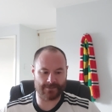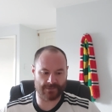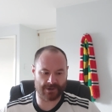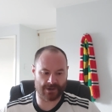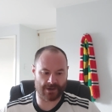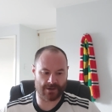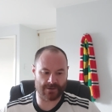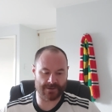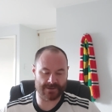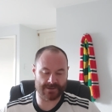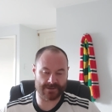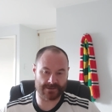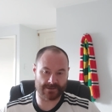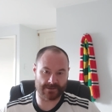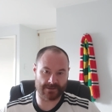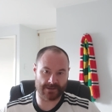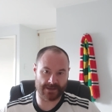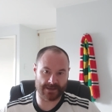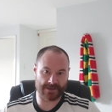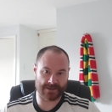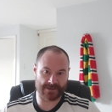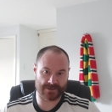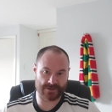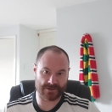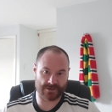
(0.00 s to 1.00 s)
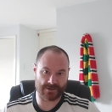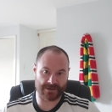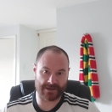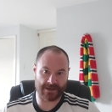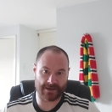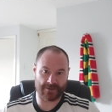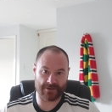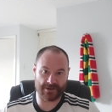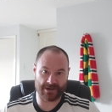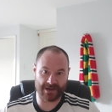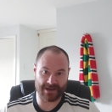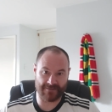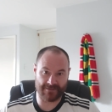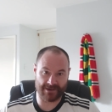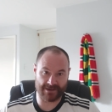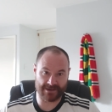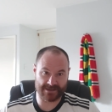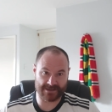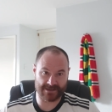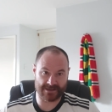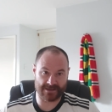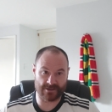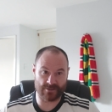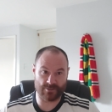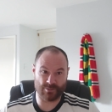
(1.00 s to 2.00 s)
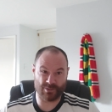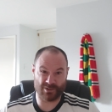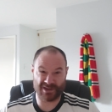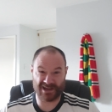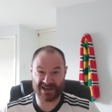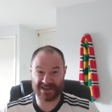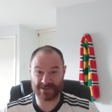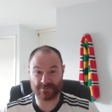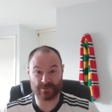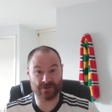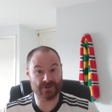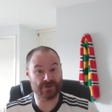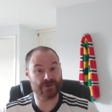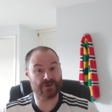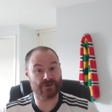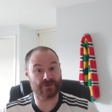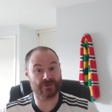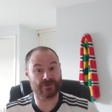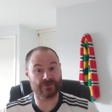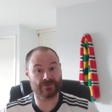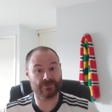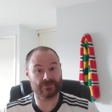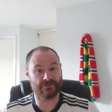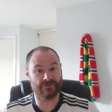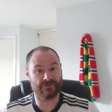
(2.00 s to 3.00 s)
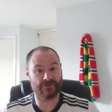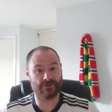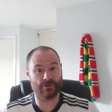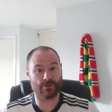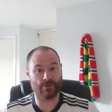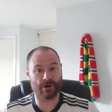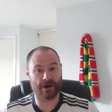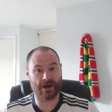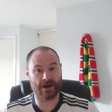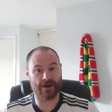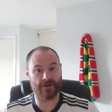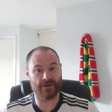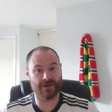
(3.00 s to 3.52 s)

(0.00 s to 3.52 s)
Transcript: go until they'd sorted out the Neves deal, but that's been done for a while.